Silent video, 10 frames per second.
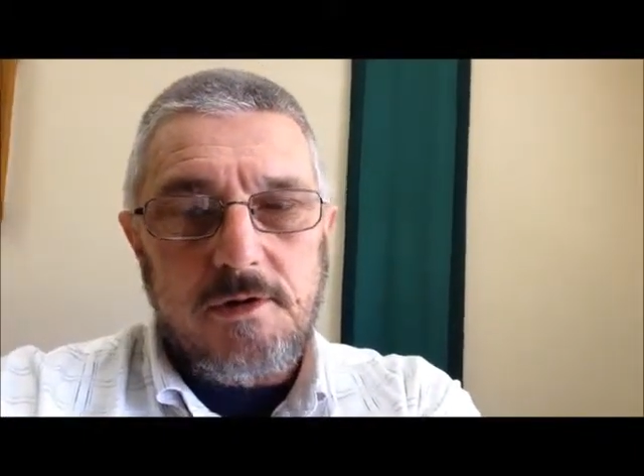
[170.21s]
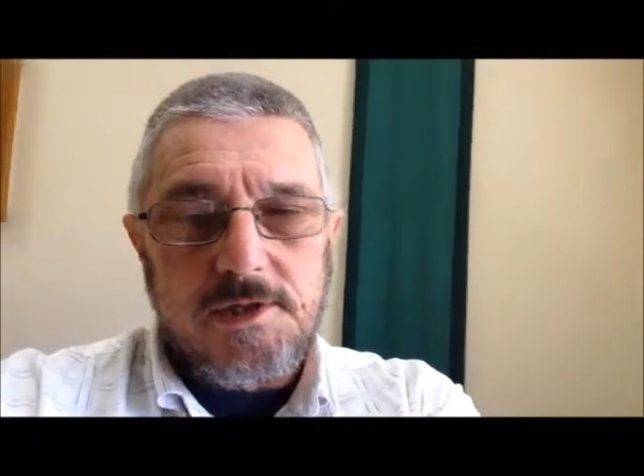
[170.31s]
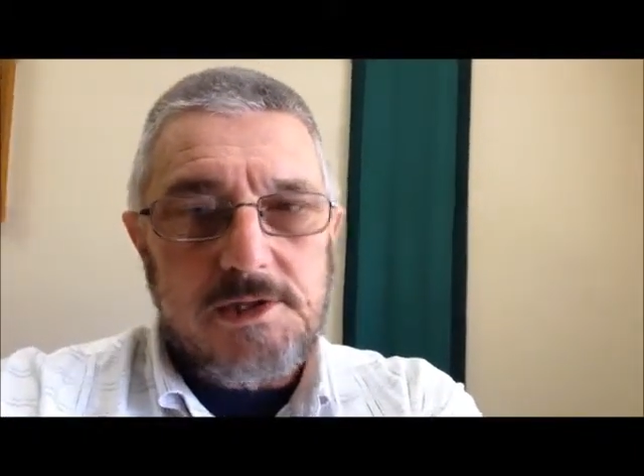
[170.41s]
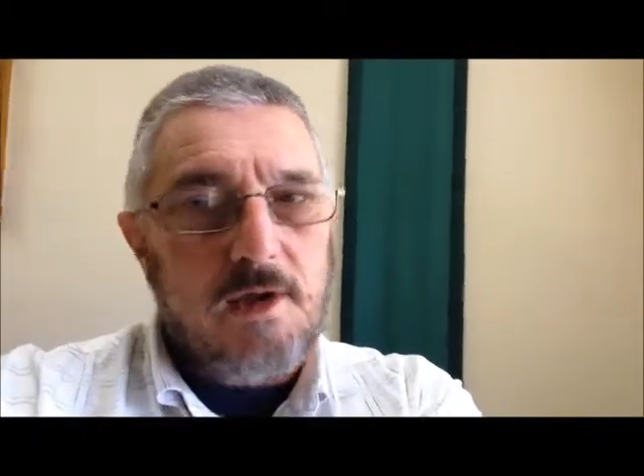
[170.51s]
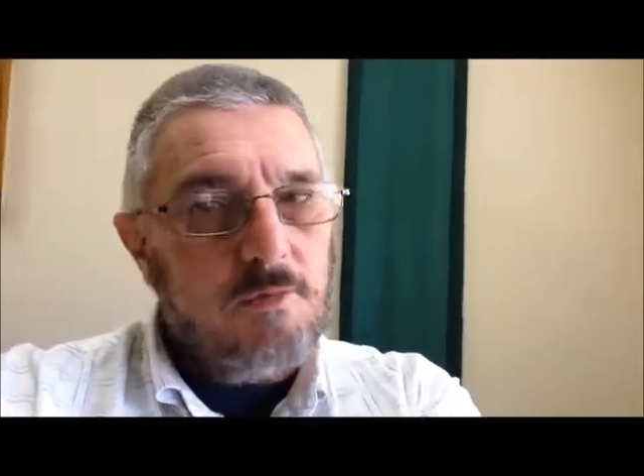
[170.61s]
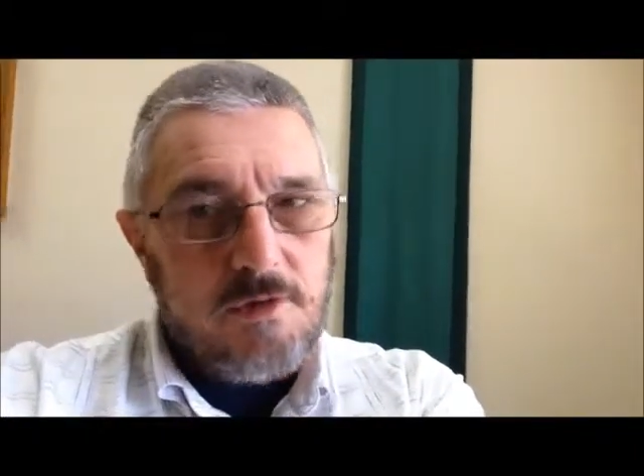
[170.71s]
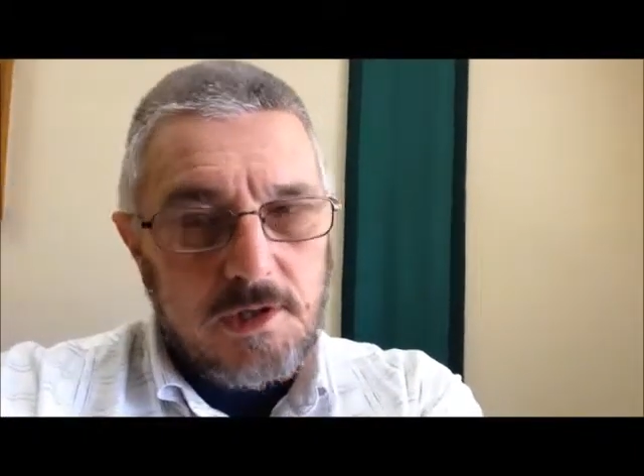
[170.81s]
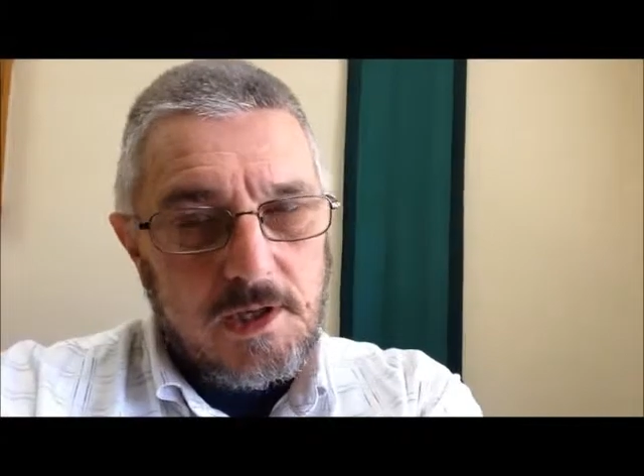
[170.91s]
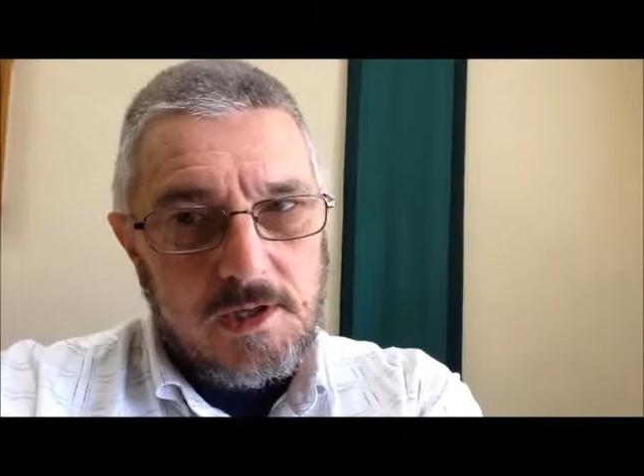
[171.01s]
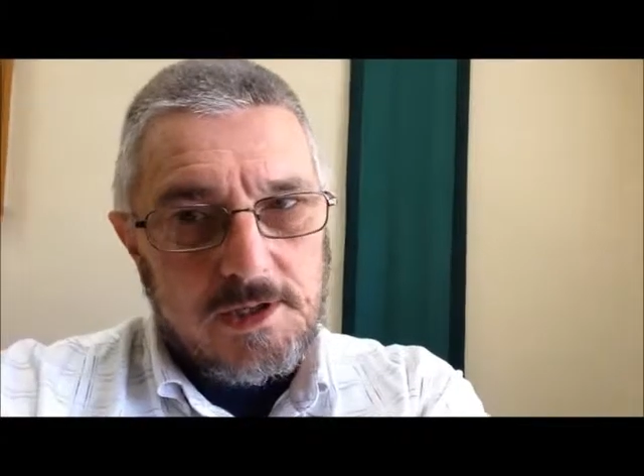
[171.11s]
is at
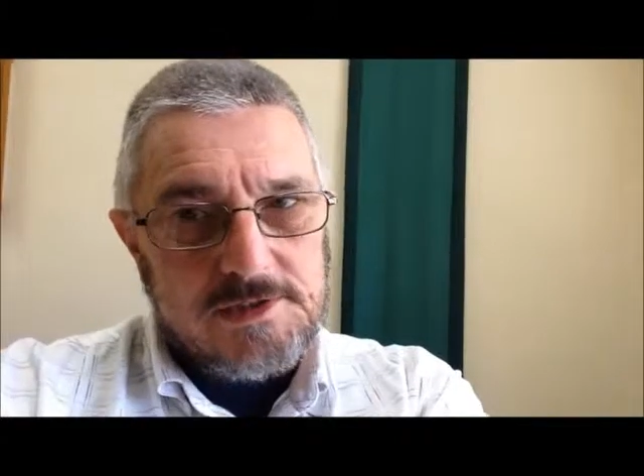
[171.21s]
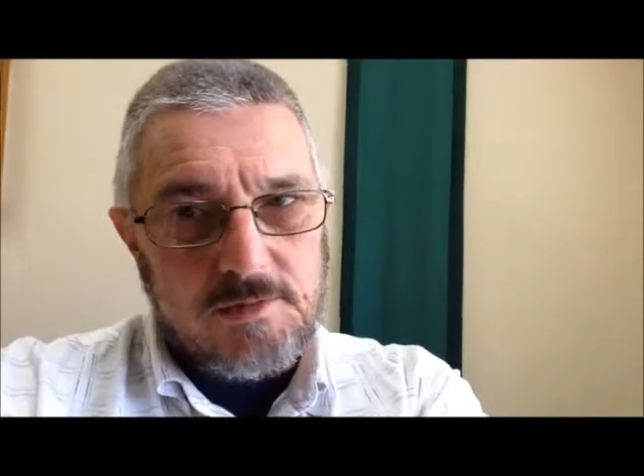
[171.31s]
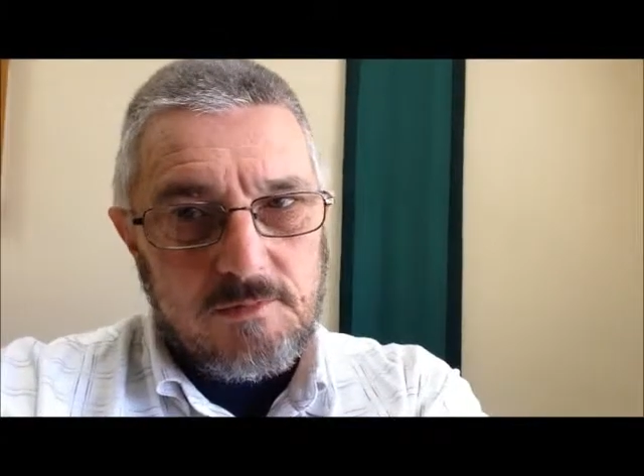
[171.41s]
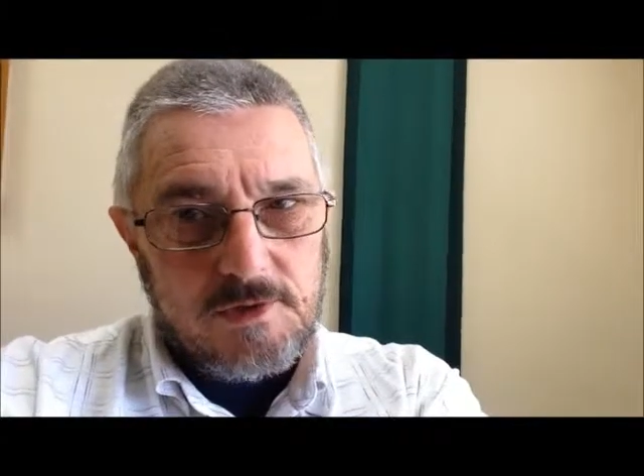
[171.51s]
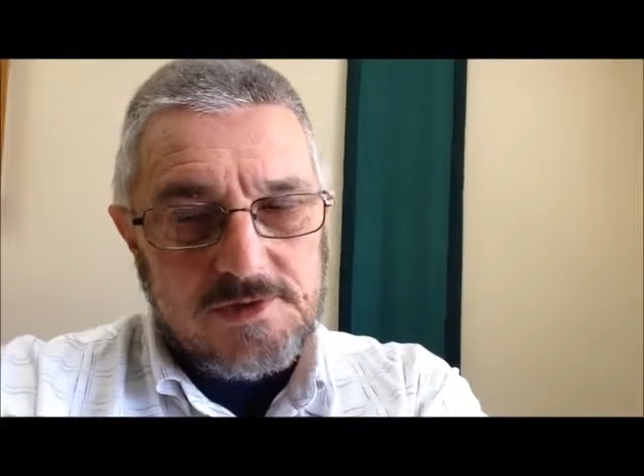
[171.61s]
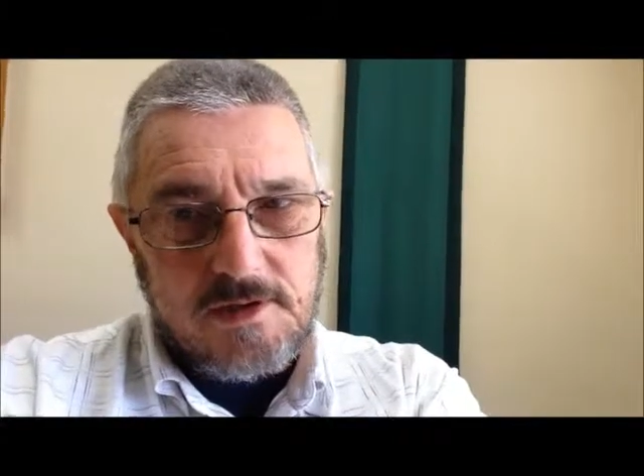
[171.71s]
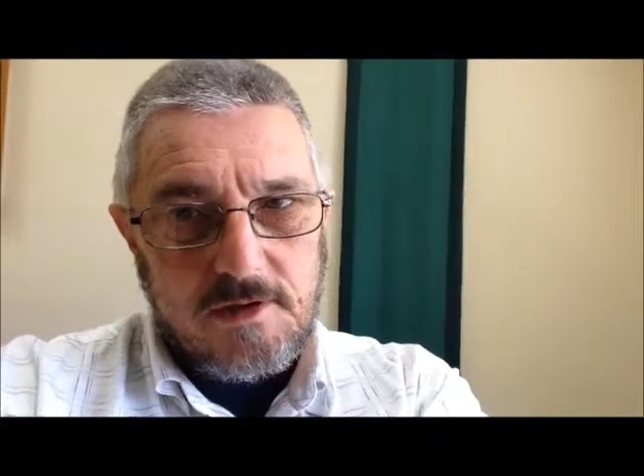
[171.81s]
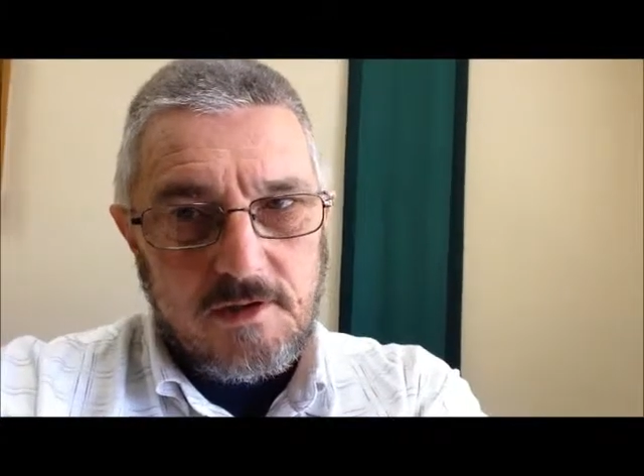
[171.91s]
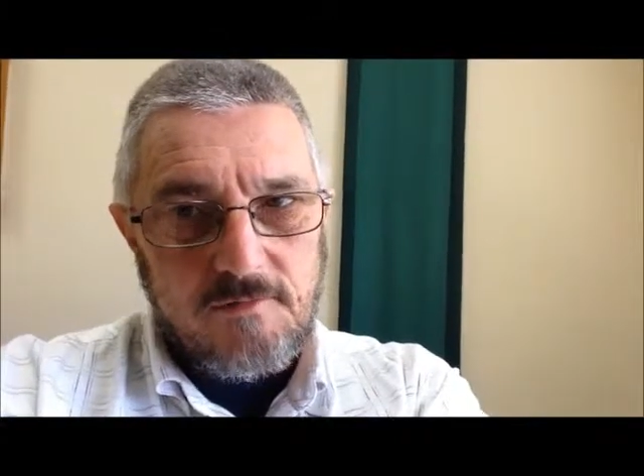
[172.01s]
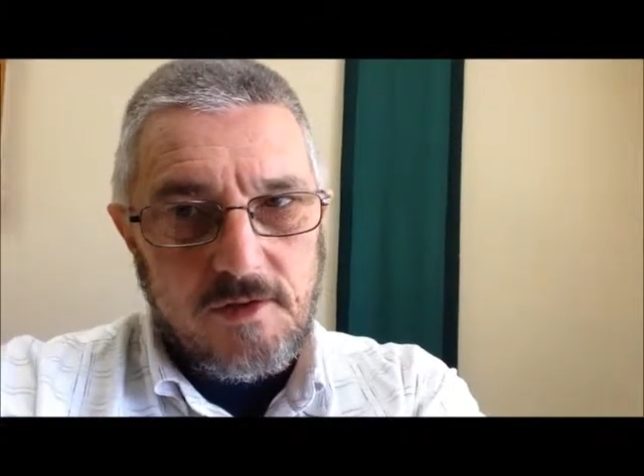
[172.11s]
work in us when we're
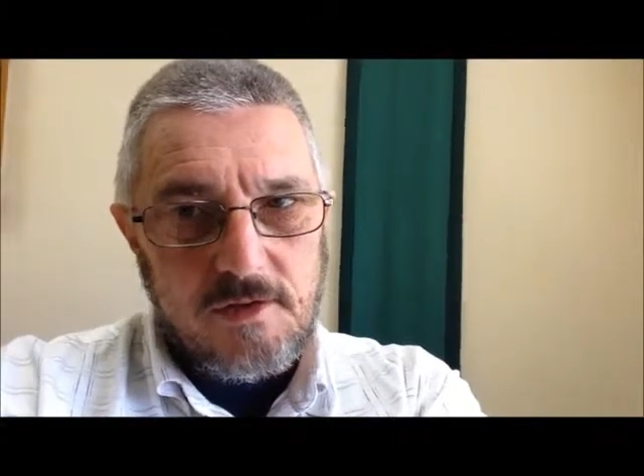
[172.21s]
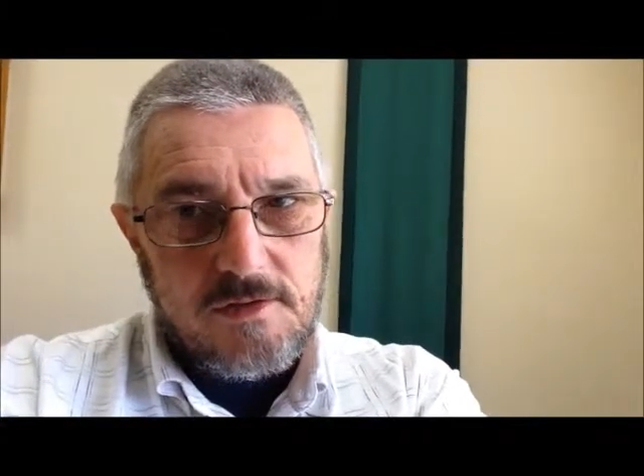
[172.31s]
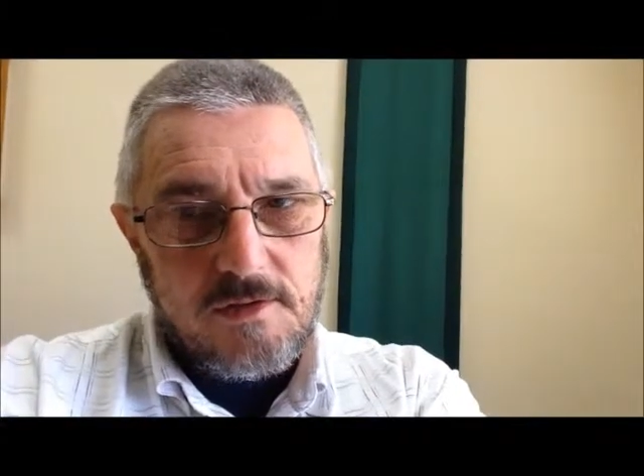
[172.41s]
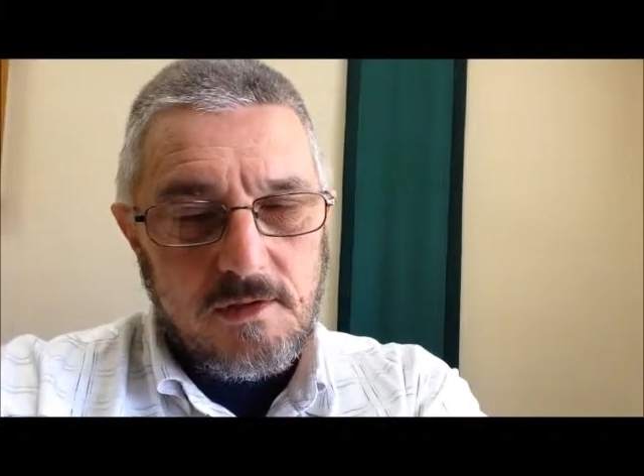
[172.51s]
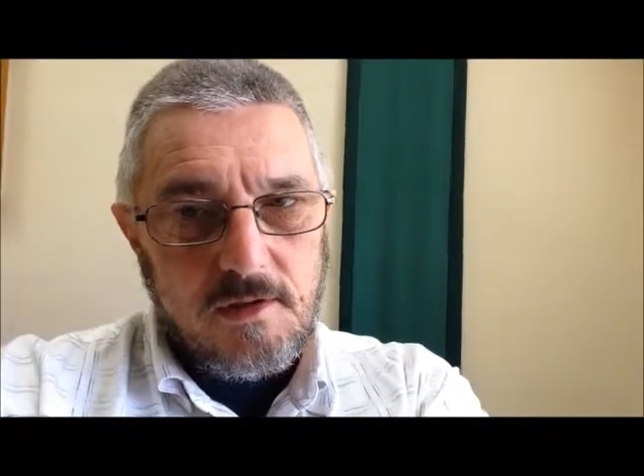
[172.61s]
sharing the faith,